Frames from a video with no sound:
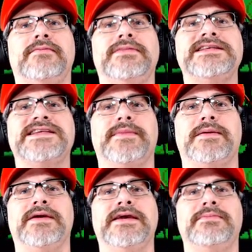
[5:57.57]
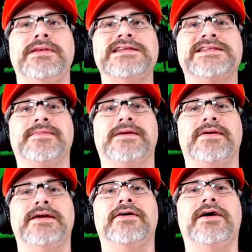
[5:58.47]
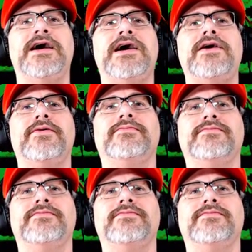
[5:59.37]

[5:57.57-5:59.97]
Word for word: Please give me a big. Please give me a big. Oh!